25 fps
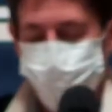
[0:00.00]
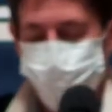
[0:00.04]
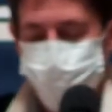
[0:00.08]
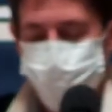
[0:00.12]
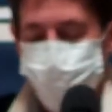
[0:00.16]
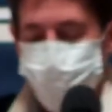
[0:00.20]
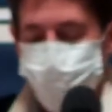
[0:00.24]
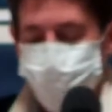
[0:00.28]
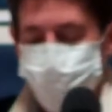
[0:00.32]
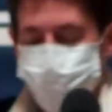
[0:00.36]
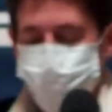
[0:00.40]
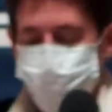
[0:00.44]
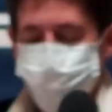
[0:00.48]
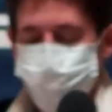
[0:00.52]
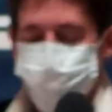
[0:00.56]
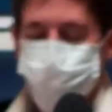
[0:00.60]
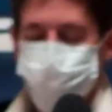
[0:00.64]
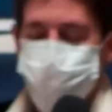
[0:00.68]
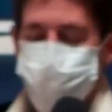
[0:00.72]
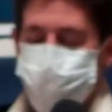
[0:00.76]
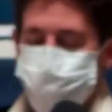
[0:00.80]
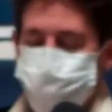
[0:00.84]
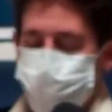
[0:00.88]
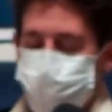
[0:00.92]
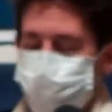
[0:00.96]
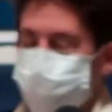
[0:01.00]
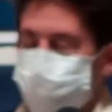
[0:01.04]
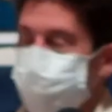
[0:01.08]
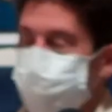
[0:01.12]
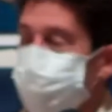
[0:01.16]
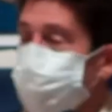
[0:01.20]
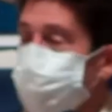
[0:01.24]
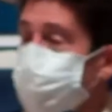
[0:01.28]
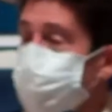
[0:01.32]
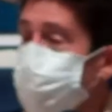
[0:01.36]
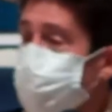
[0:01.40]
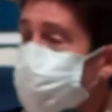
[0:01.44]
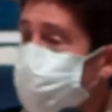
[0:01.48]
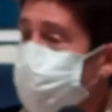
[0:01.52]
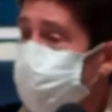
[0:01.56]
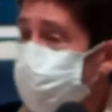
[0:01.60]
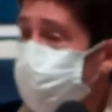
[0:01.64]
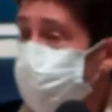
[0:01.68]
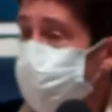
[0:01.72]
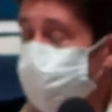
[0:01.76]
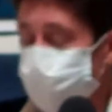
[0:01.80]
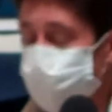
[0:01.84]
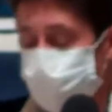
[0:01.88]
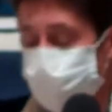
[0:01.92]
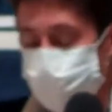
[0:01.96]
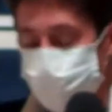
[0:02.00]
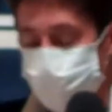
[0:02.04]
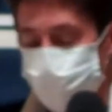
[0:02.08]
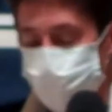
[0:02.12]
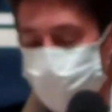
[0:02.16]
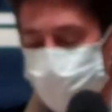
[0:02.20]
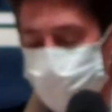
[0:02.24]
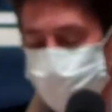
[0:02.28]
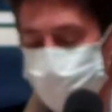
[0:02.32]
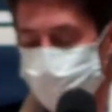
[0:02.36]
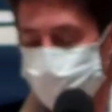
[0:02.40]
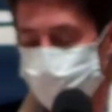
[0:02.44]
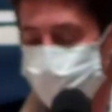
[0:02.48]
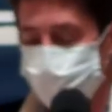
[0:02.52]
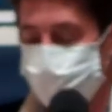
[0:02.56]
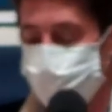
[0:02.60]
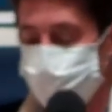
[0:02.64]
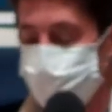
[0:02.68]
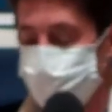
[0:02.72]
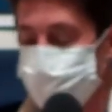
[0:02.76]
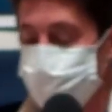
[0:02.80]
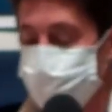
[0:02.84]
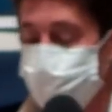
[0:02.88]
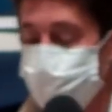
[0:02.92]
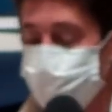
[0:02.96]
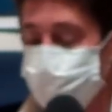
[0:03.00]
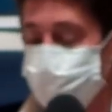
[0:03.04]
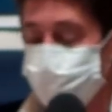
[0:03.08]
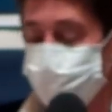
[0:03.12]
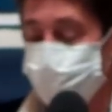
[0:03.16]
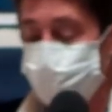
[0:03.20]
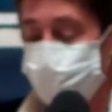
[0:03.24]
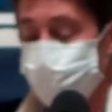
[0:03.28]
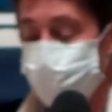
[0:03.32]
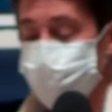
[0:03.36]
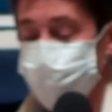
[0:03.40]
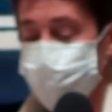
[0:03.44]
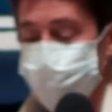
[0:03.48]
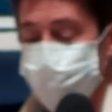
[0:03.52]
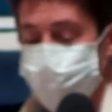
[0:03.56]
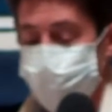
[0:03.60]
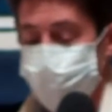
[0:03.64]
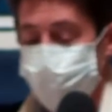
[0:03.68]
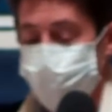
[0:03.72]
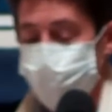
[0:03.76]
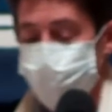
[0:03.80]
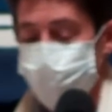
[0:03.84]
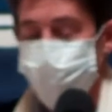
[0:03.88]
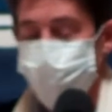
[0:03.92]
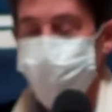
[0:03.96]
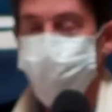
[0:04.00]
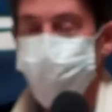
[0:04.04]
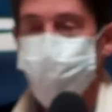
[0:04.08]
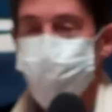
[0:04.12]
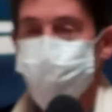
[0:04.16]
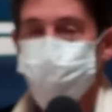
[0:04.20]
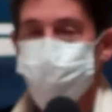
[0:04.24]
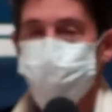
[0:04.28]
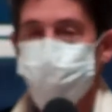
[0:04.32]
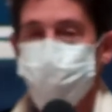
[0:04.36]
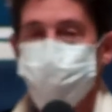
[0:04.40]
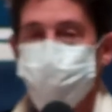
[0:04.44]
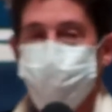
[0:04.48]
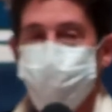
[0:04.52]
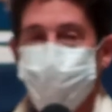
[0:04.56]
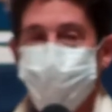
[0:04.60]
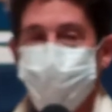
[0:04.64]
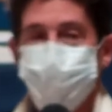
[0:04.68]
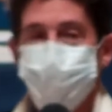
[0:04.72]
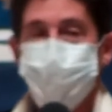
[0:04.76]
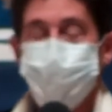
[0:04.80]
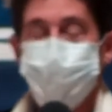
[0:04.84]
To me, it seems to be about the fear of getting older and the obsession that our society has with